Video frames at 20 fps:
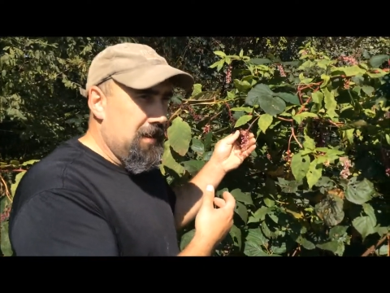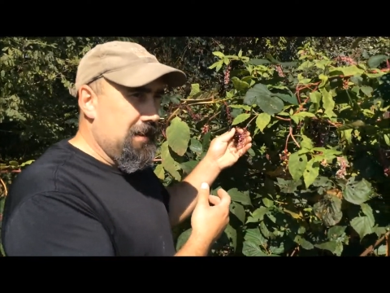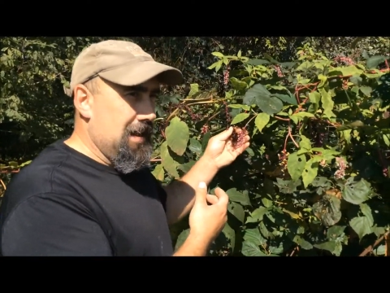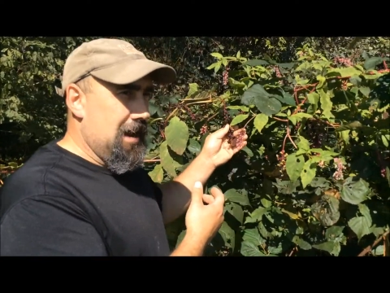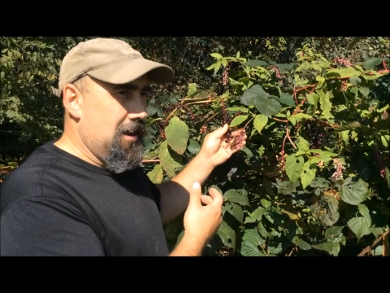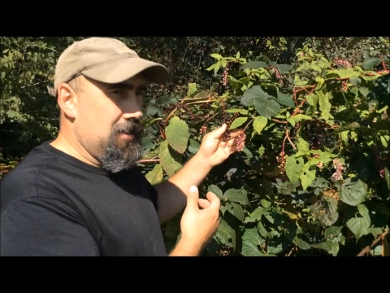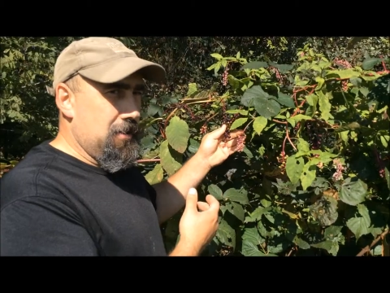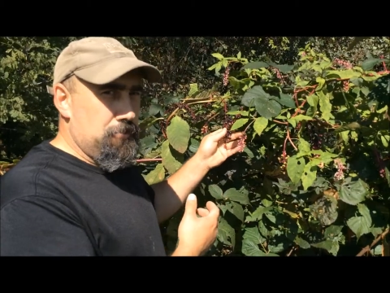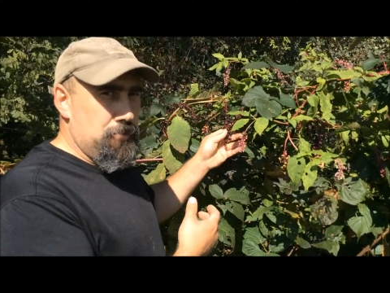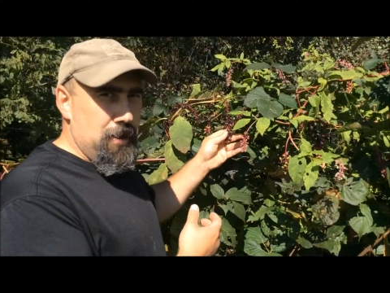
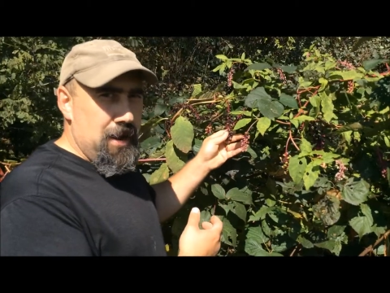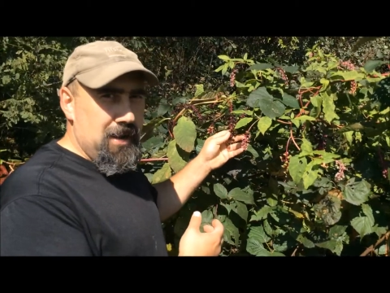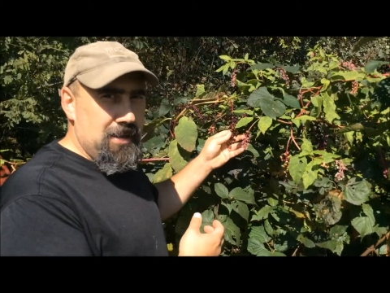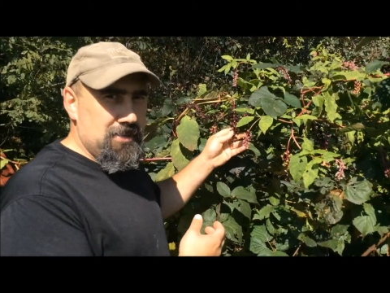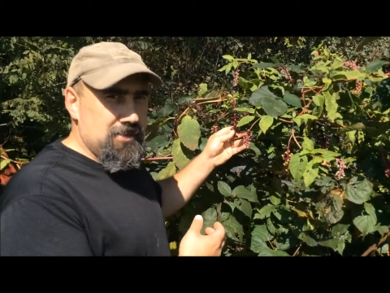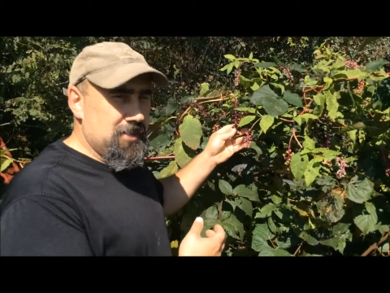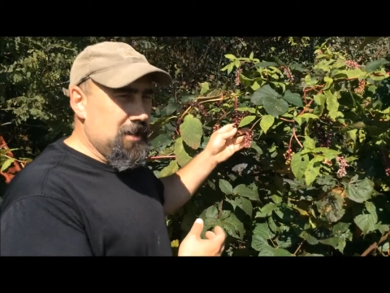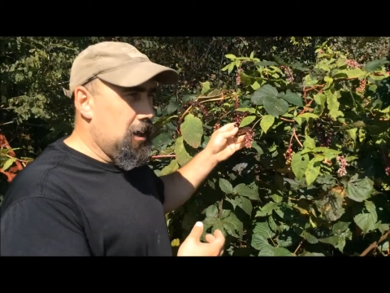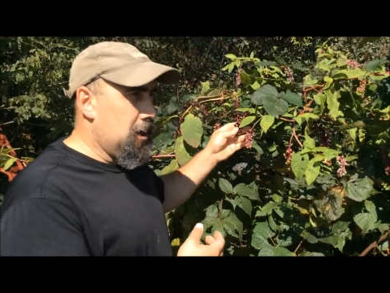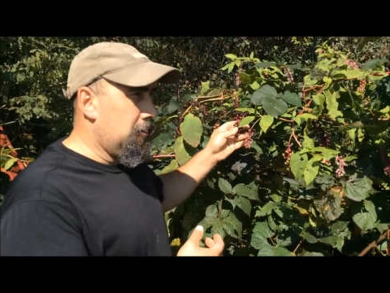Now, the plant
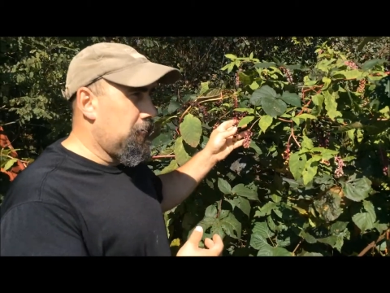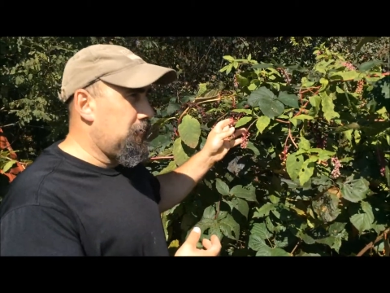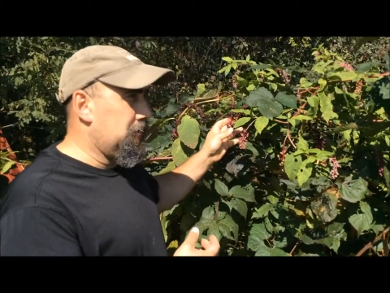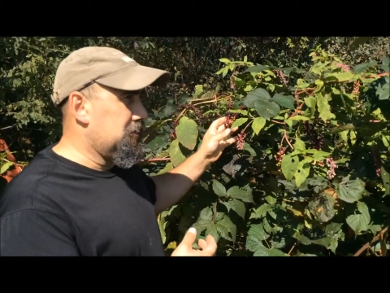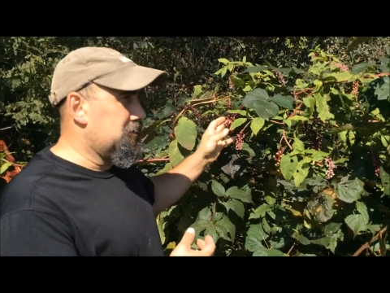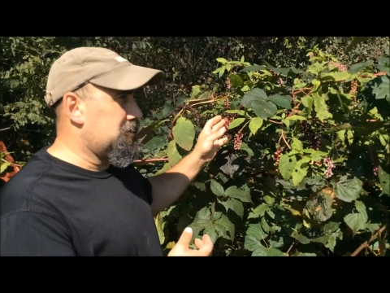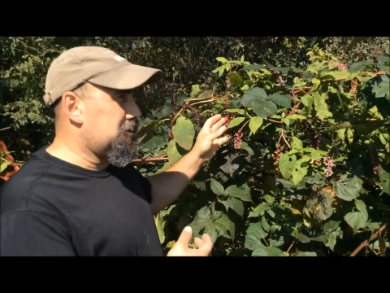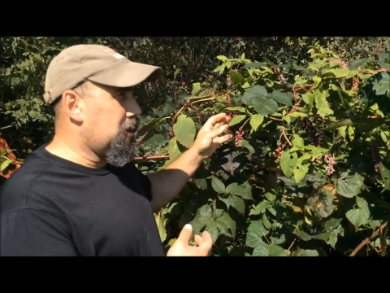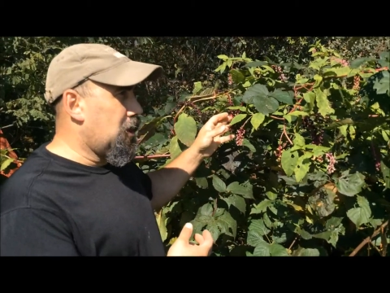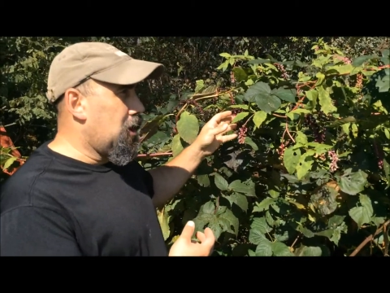itself
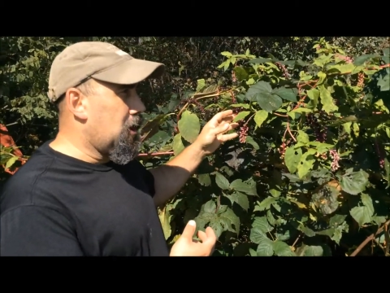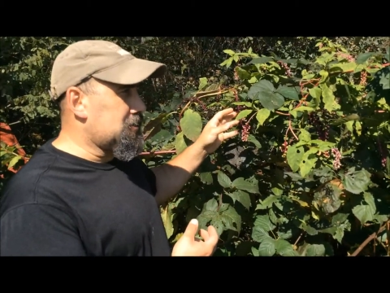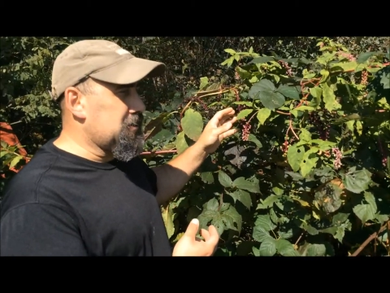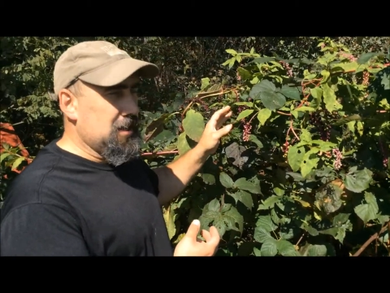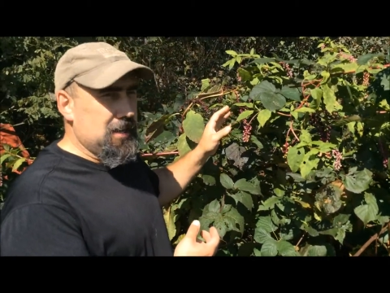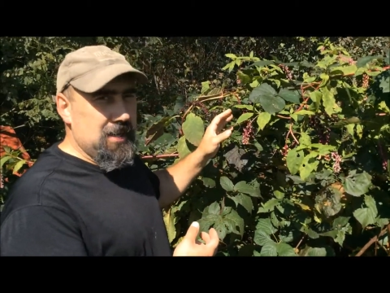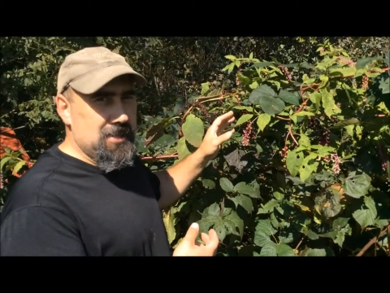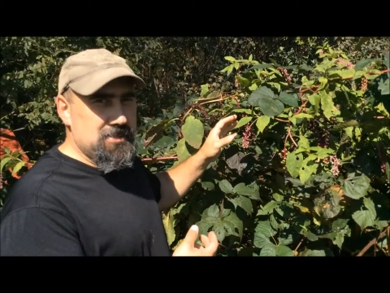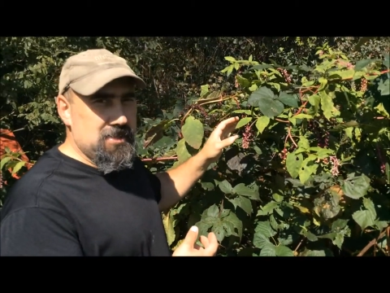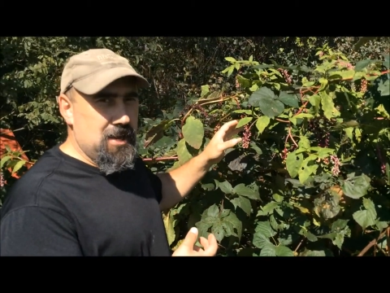is
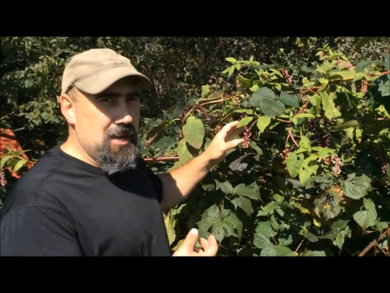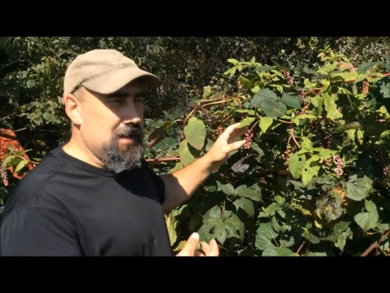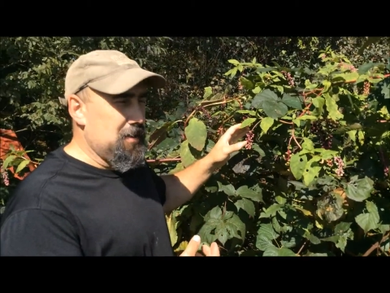toxic, as